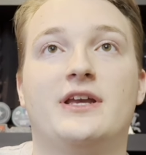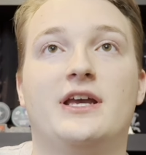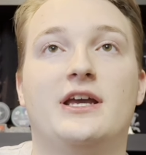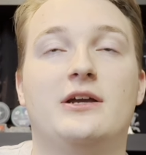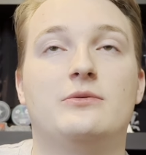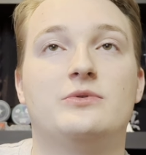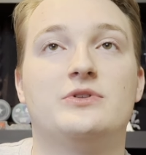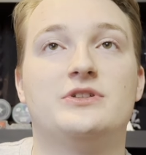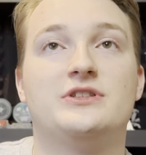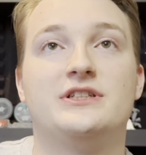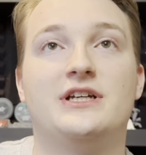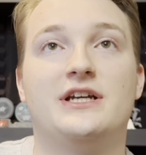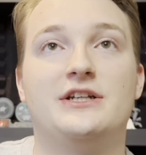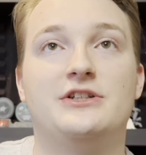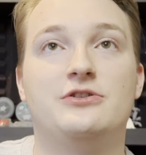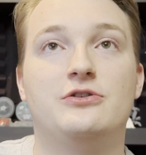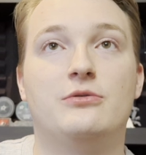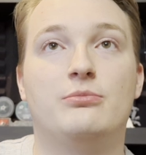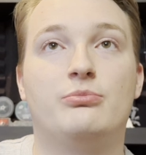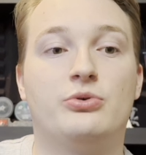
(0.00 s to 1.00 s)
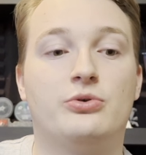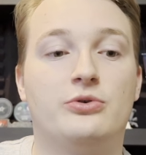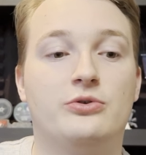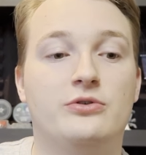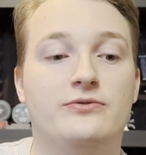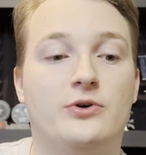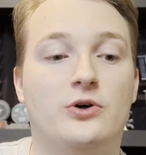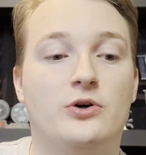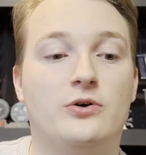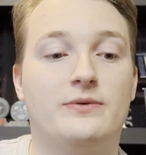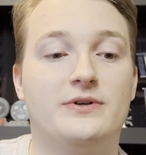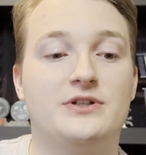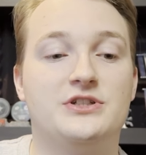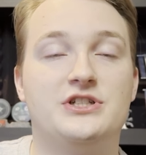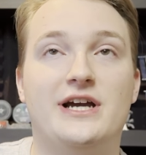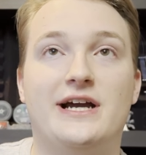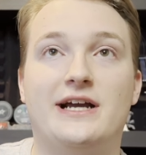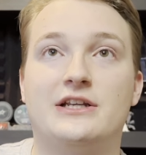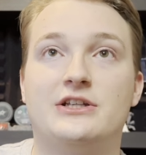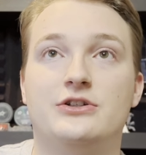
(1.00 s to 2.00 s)
It will say to approve or
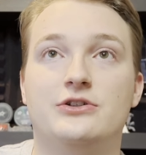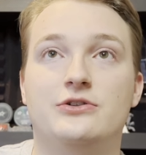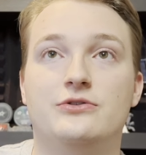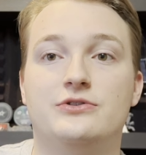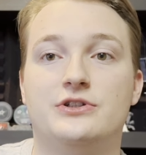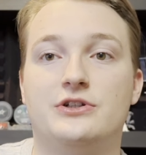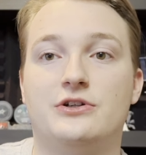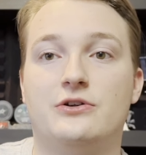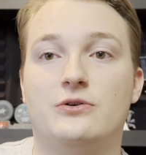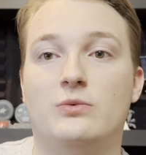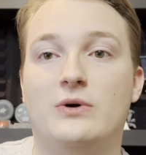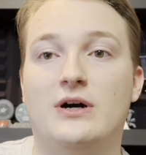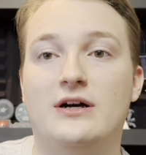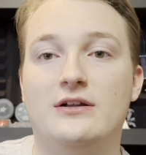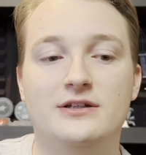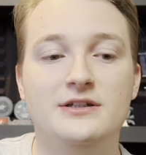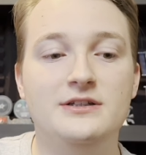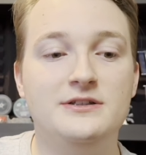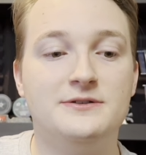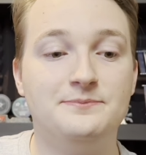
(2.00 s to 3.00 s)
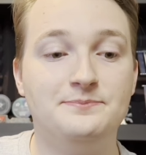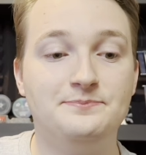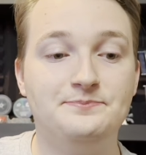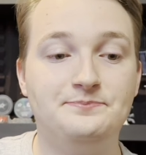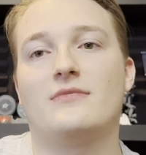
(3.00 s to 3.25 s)
reject using your wallet.